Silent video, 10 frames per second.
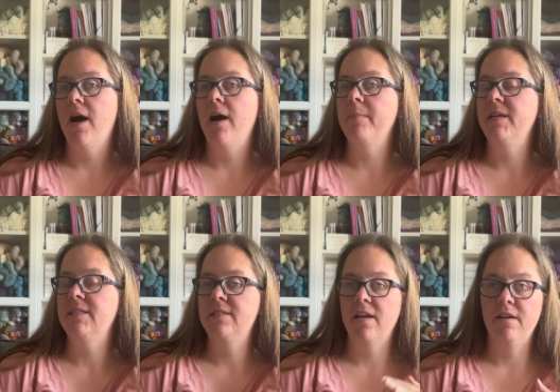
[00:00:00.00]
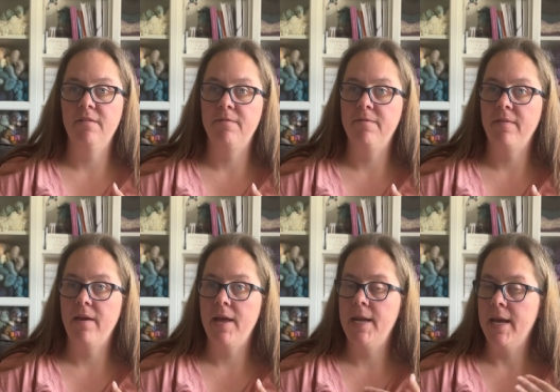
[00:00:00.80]
um, instead of
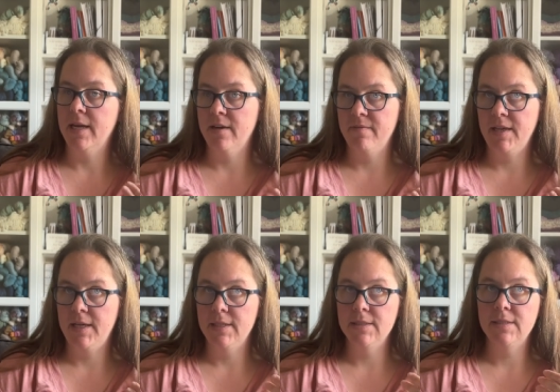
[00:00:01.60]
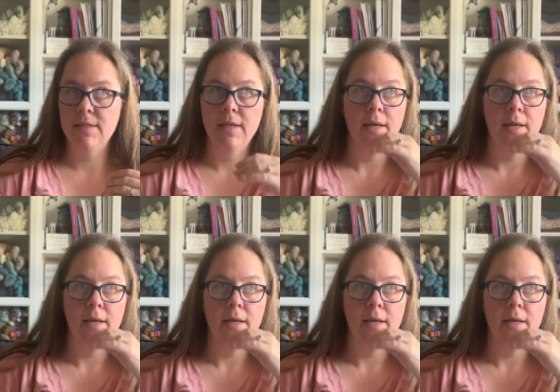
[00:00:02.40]
negative ease.